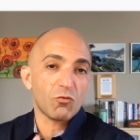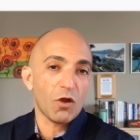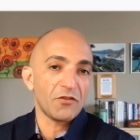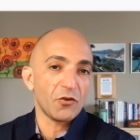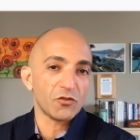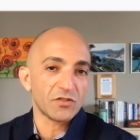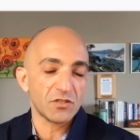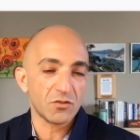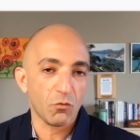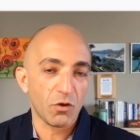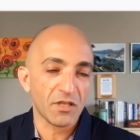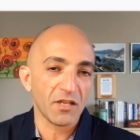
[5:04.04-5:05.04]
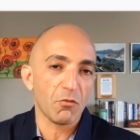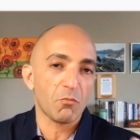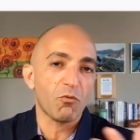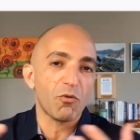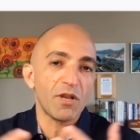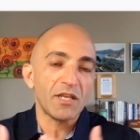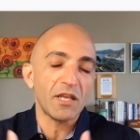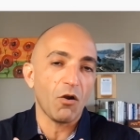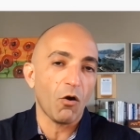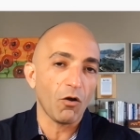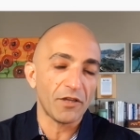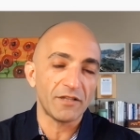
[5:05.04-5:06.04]
run those. And so we're kind of bringing
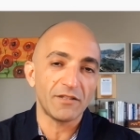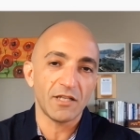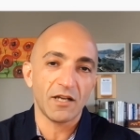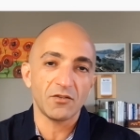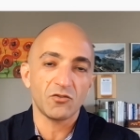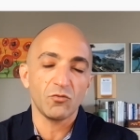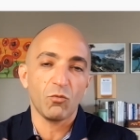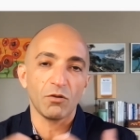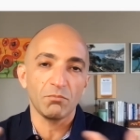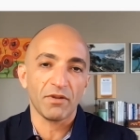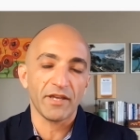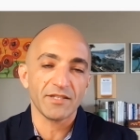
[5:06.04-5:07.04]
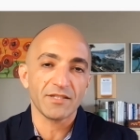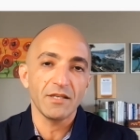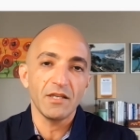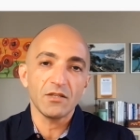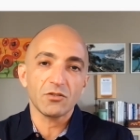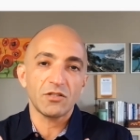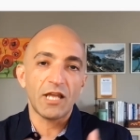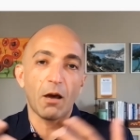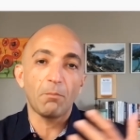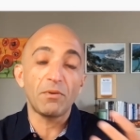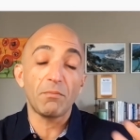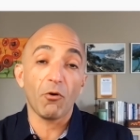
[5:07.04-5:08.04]
all that data into one place. So
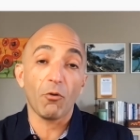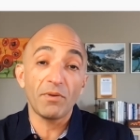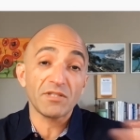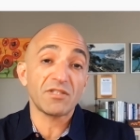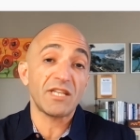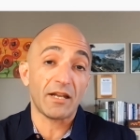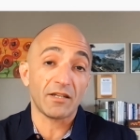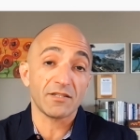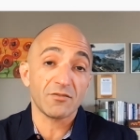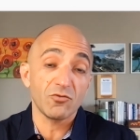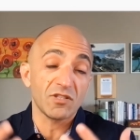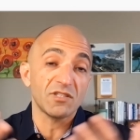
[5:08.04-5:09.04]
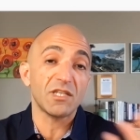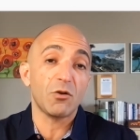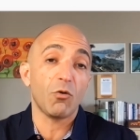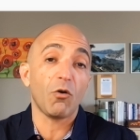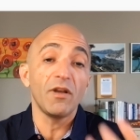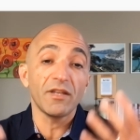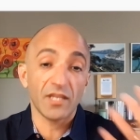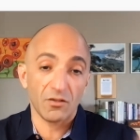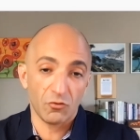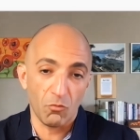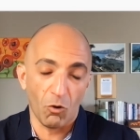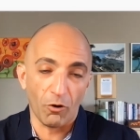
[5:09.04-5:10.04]
now people, business analysts using SQL
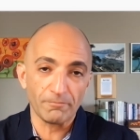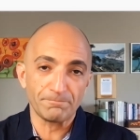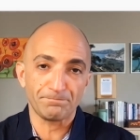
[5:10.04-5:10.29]
can do more.